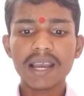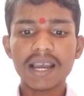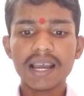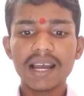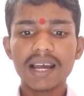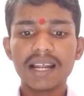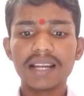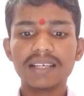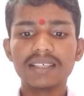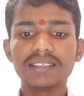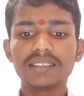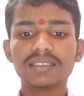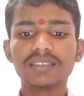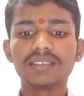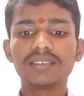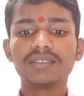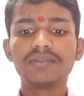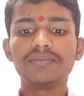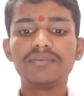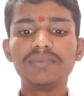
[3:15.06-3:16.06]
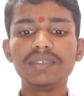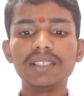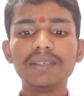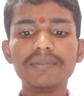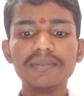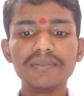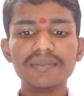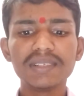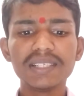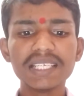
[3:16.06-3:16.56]
and will
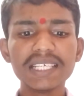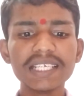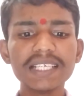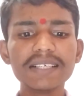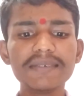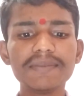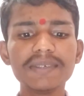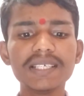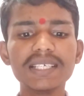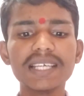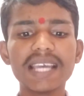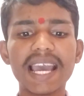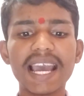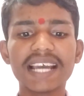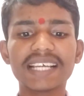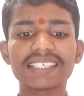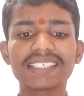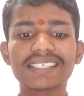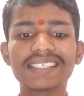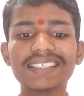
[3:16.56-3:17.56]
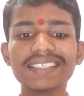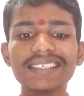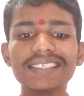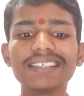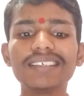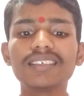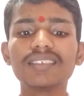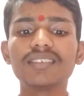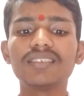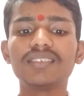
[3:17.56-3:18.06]
need be
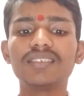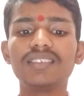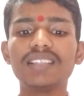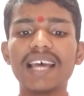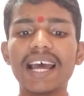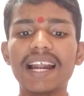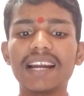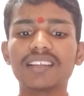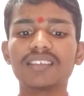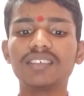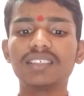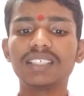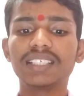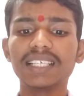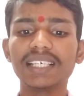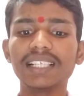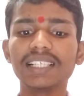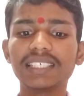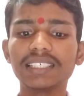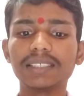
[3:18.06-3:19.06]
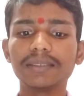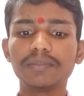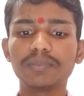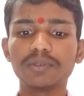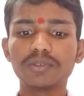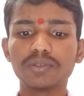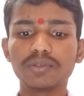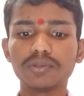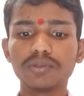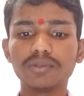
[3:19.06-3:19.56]
exceed at the tail
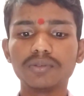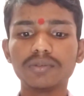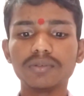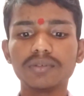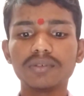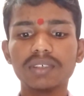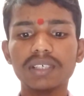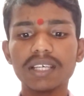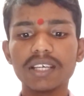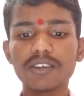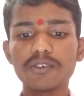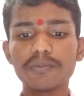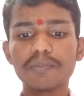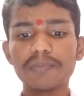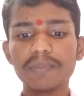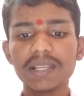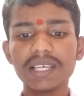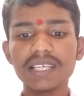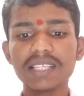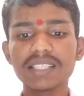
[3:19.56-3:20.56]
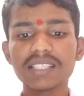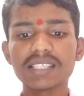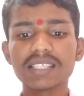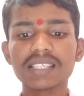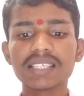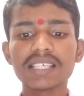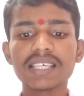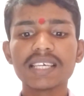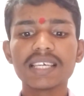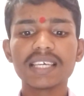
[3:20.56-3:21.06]
tips to aeroplanes
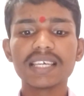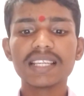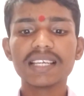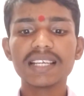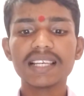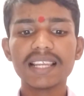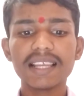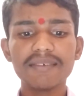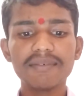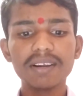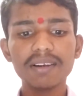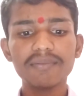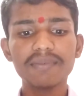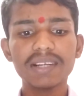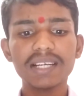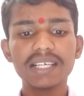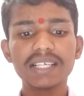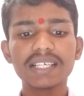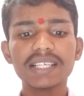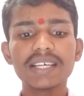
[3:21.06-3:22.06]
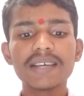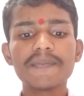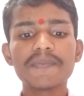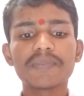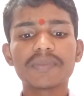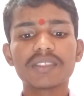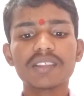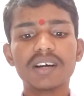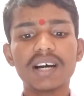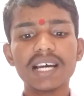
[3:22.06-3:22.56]
in level weight.
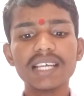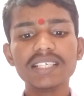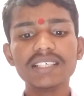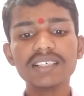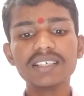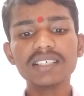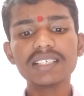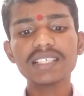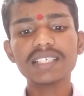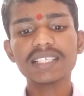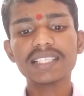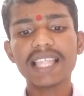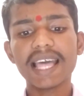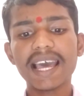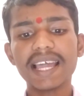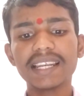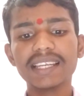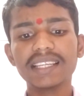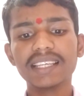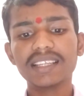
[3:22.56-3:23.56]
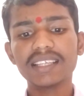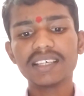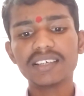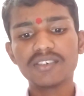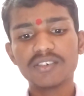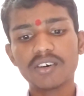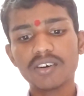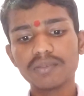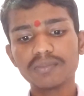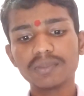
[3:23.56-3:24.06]
The higher than
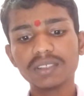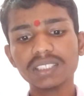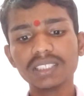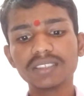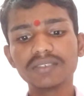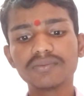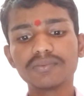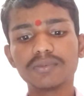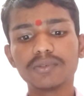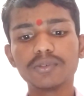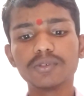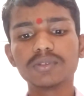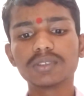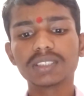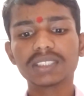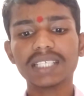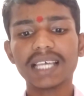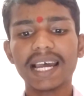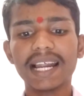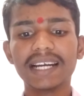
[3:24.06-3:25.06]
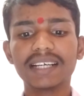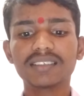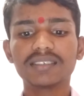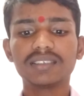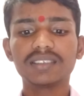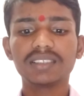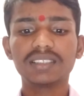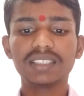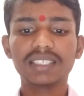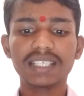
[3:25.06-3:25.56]
normal force at
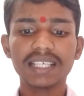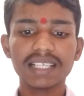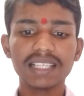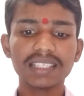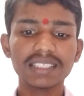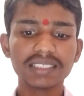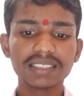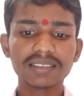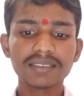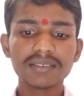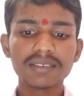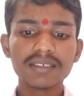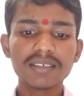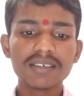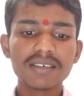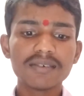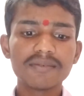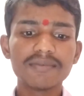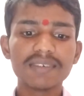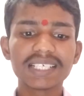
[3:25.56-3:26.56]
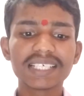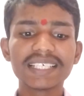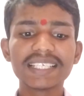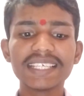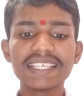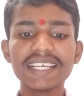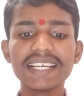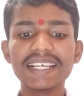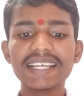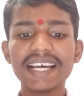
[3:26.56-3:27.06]
the tails will
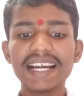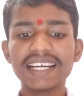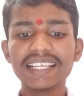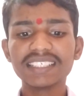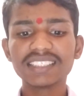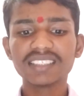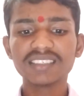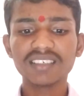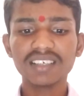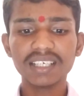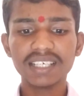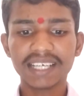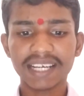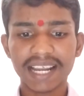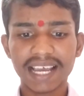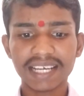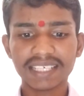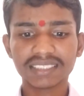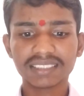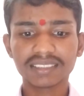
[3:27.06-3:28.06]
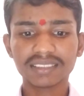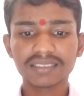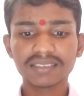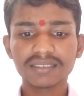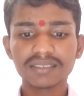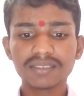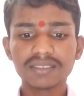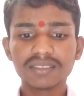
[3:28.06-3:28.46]
create additional drags,